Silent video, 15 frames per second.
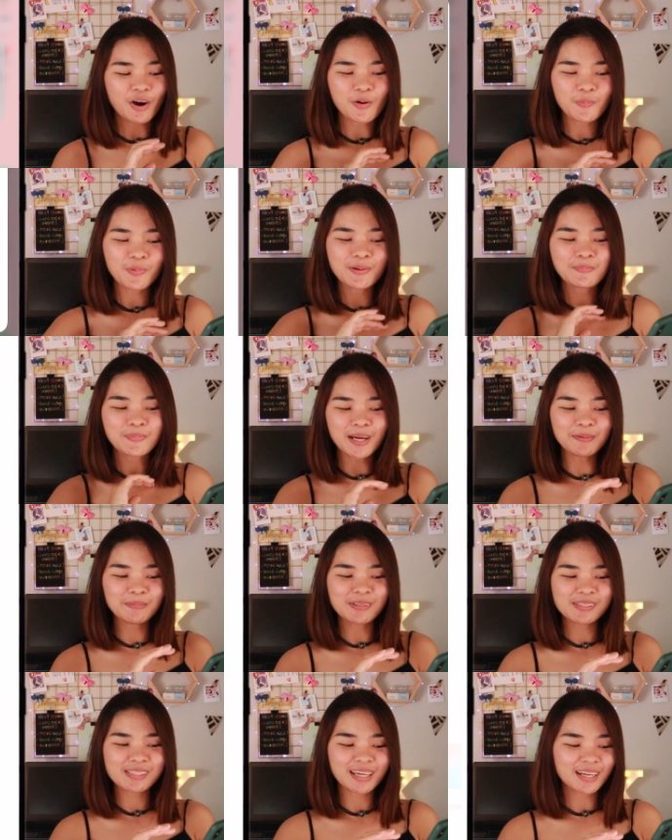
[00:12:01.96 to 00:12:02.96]
you open
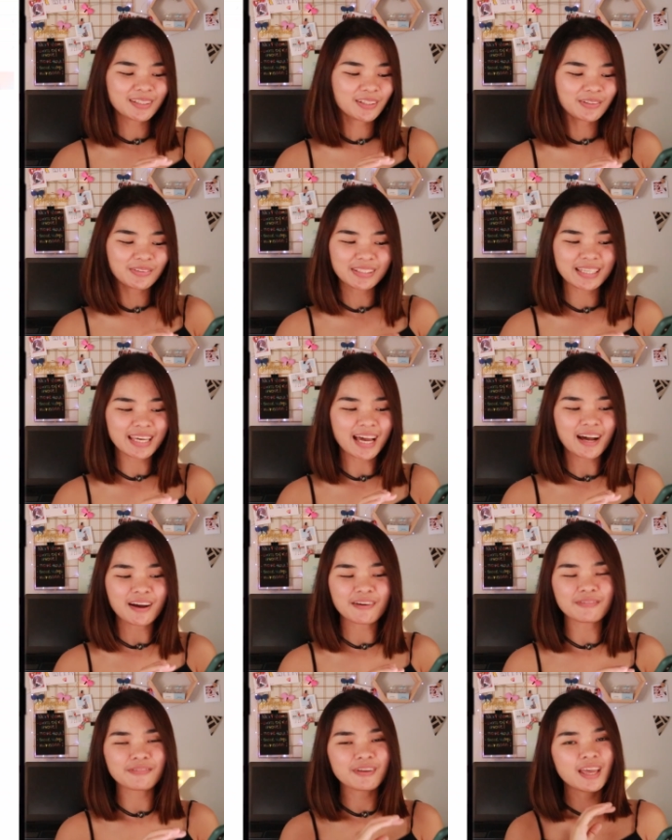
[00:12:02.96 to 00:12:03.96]
my music, I don't really
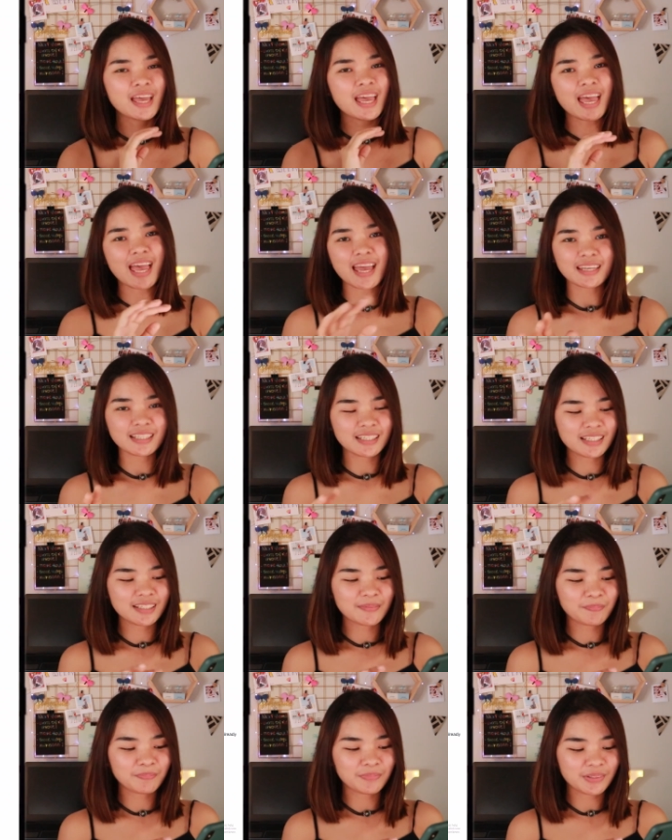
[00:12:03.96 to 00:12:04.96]
have
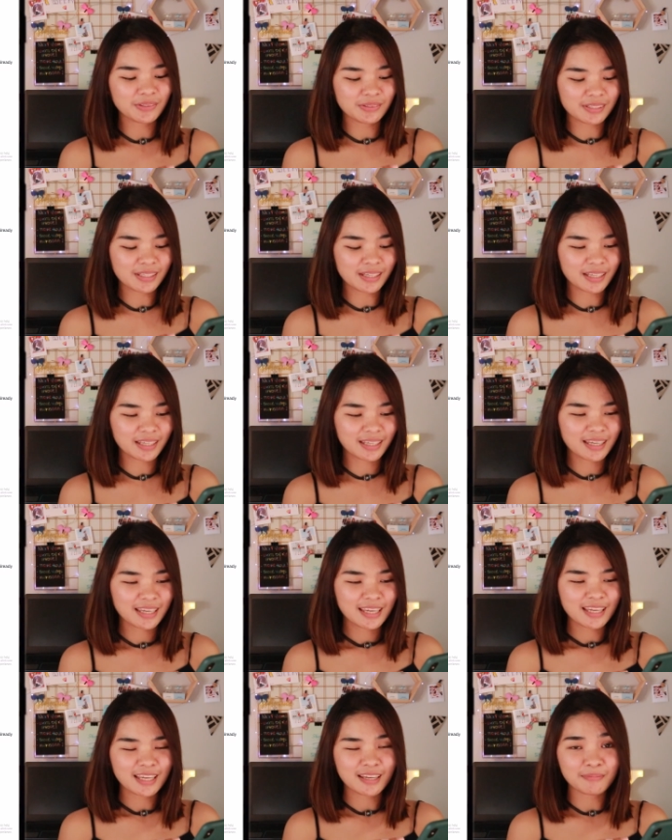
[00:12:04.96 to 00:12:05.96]
any music
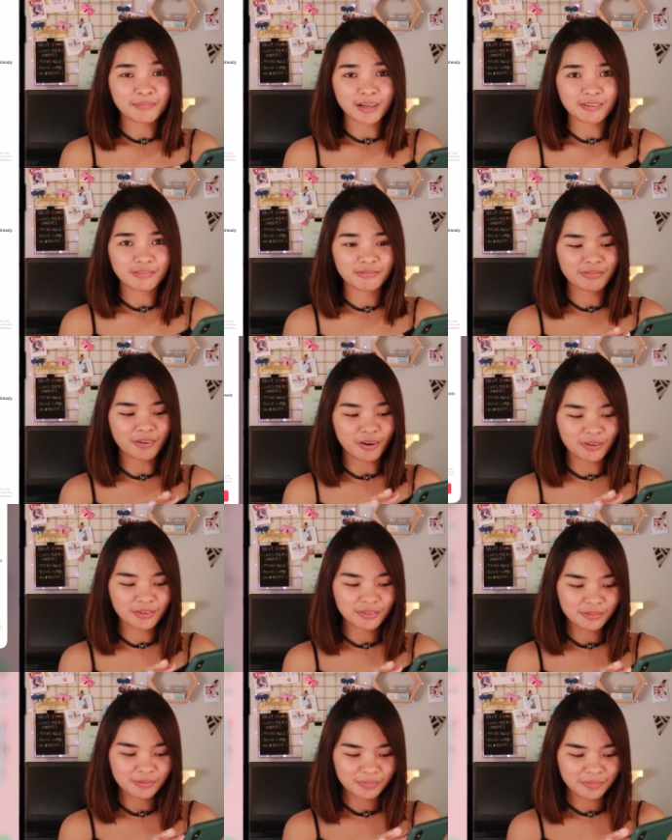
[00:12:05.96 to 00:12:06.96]
in my
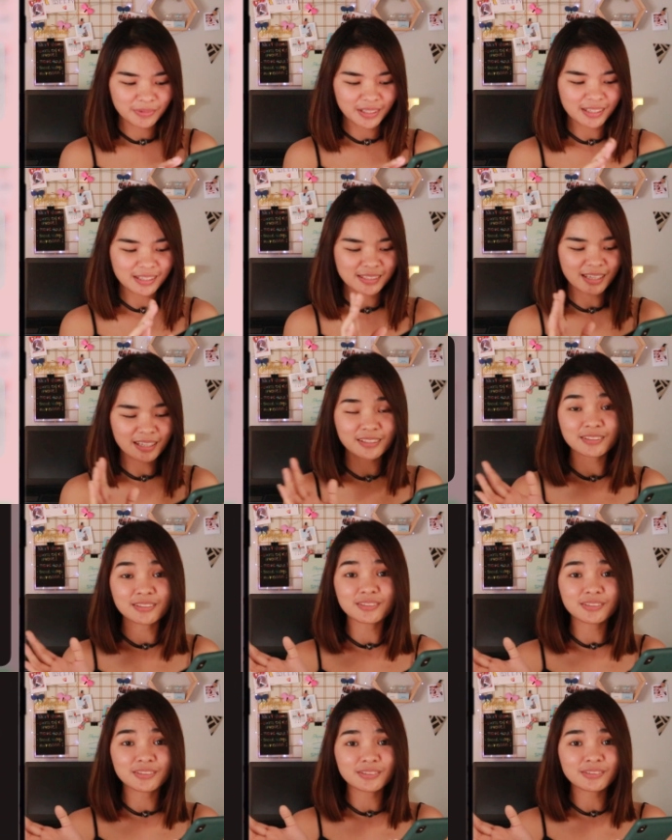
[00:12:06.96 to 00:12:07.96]
phone because I
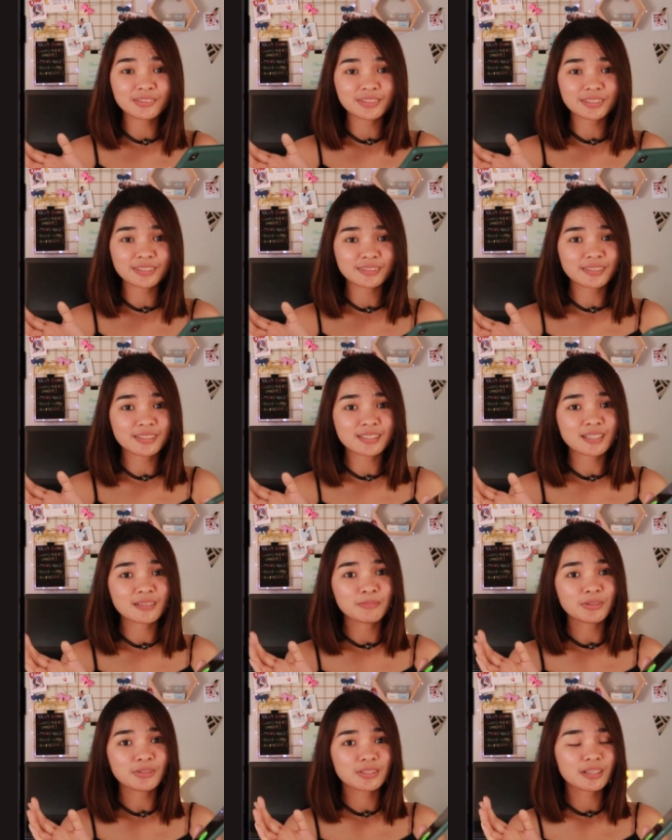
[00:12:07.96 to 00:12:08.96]
do just
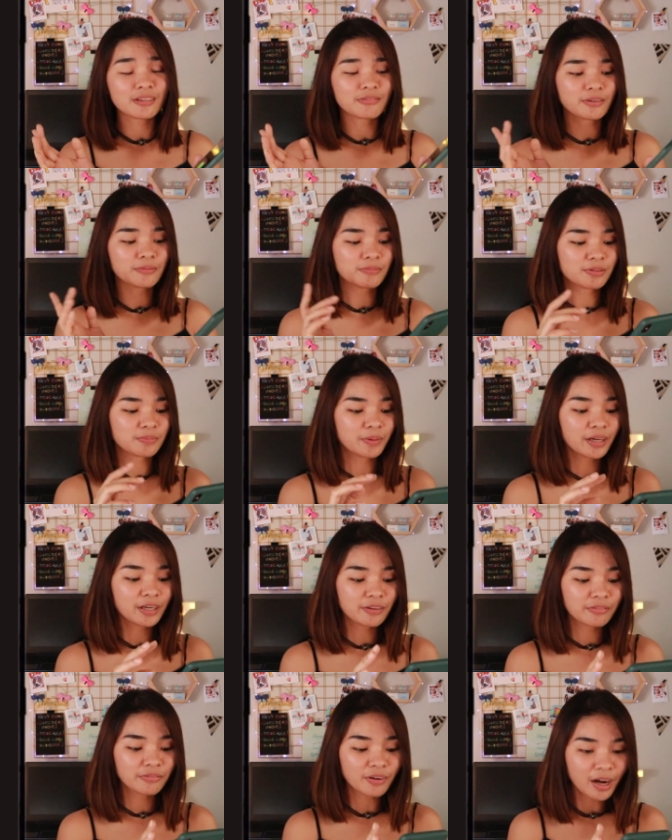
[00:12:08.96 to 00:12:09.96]
listen music from
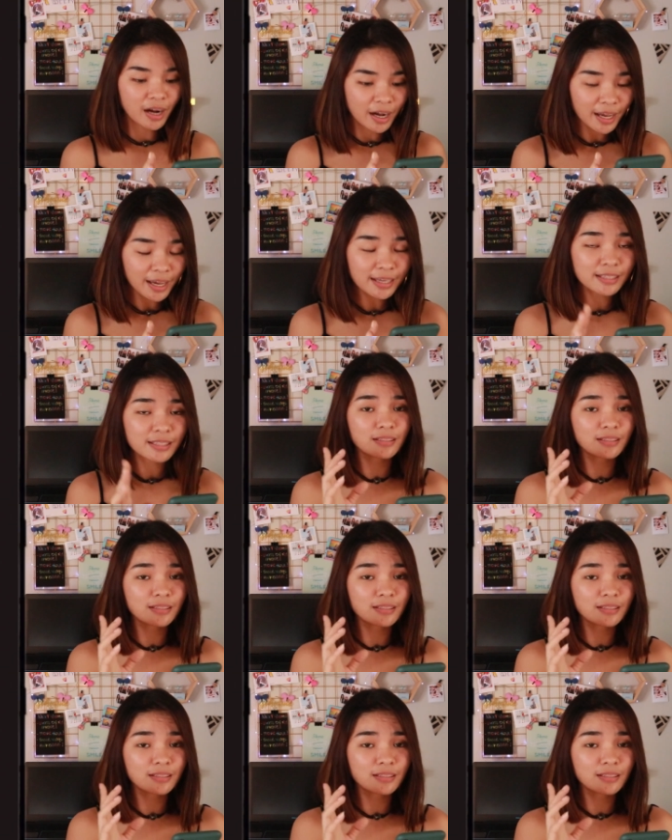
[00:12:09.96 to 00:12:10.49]
Spotify,